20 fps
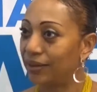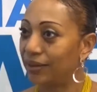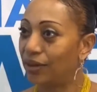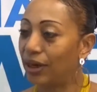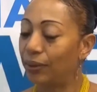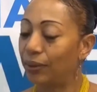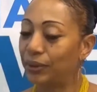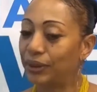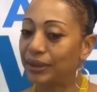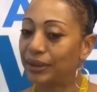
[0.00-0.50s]

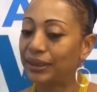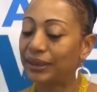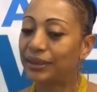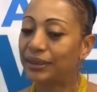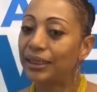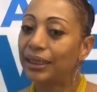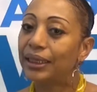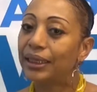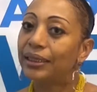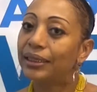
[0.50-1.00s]
around us.
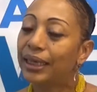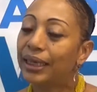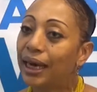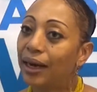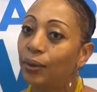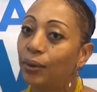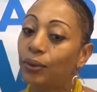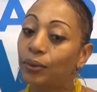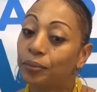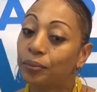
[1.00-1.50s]

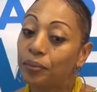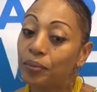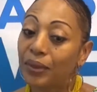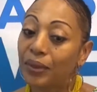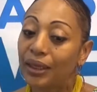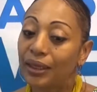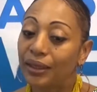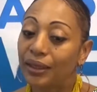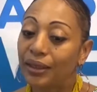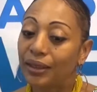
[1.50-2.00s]
Now,
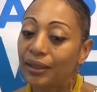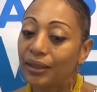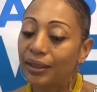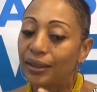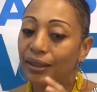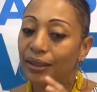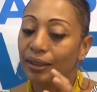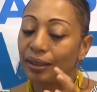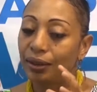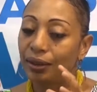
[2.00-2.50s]

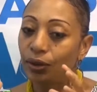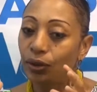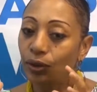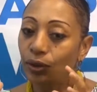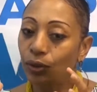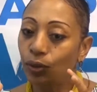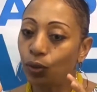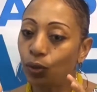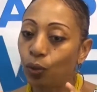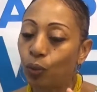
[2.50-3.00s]

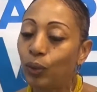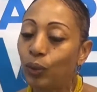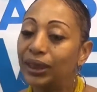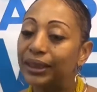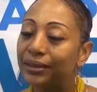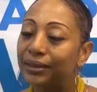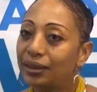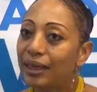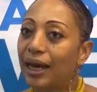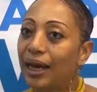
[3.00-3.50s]

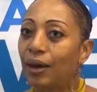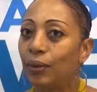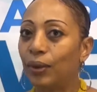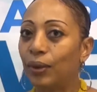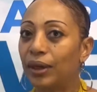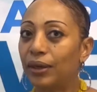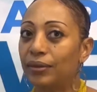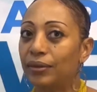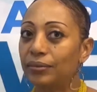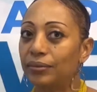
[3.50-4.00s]
with
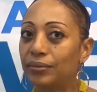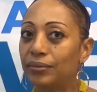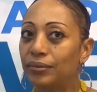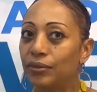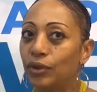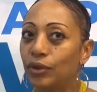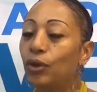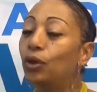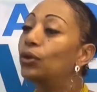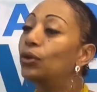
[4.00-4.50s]
our
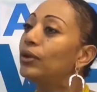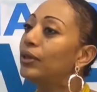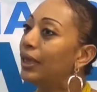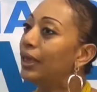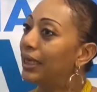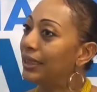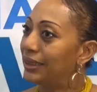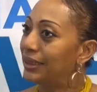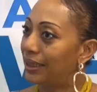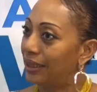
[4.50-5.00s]

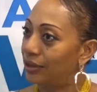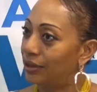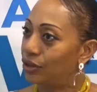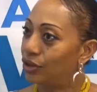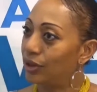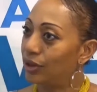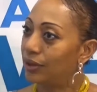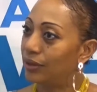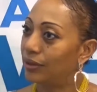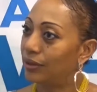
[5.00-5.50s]

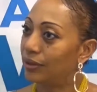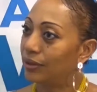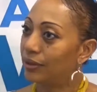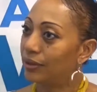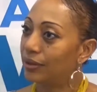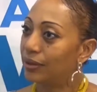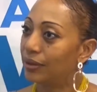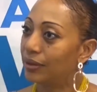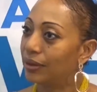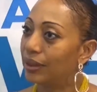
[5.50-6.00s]
colonization
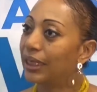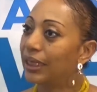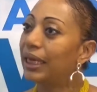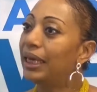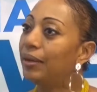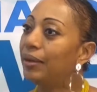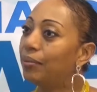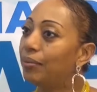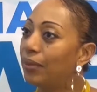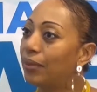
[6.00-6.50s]

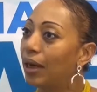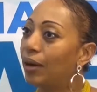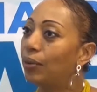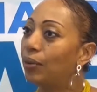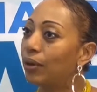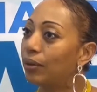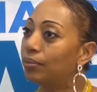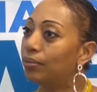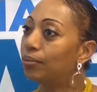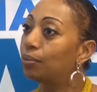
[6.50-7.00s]
came
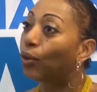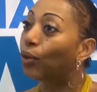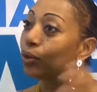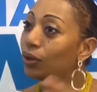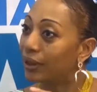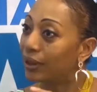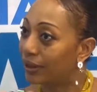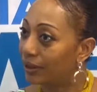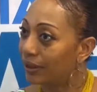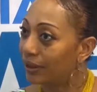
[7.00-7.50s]
our
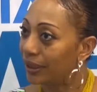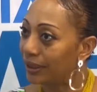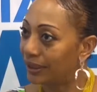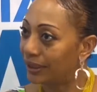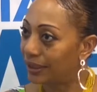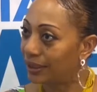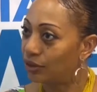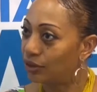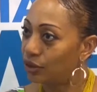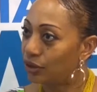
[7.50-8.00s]

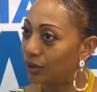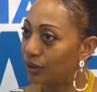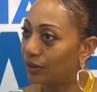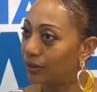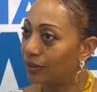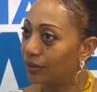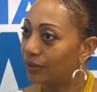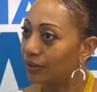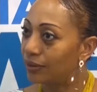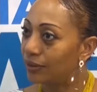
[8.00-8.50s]
balkanization.
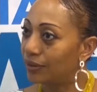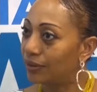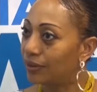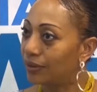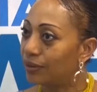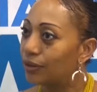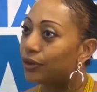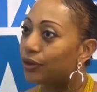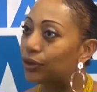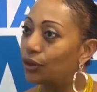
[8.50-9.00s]

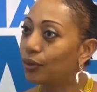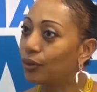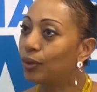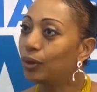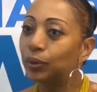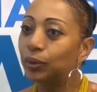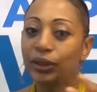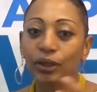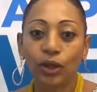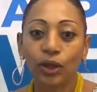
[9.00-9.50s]
You know, we
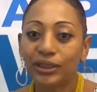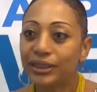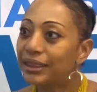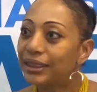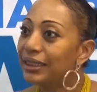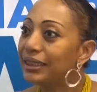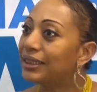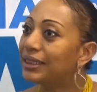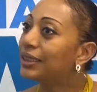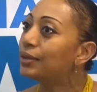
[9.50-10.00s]
were not
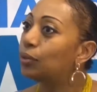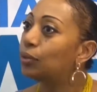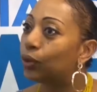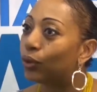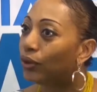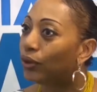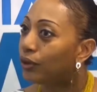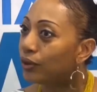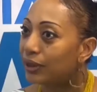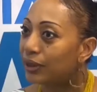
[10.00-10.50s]
these small
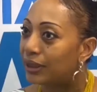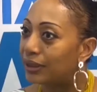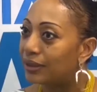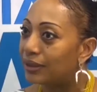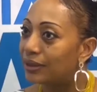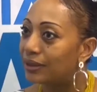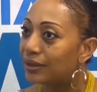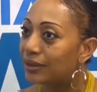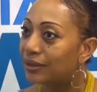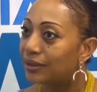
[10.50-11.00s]

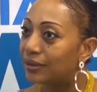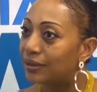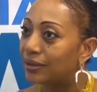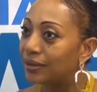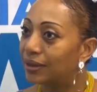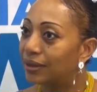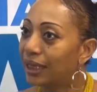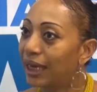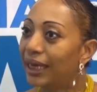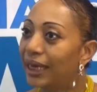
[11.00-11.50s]
units
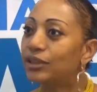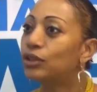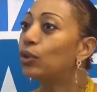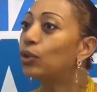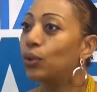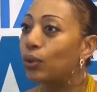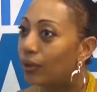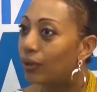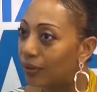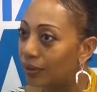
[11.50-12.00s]
at all.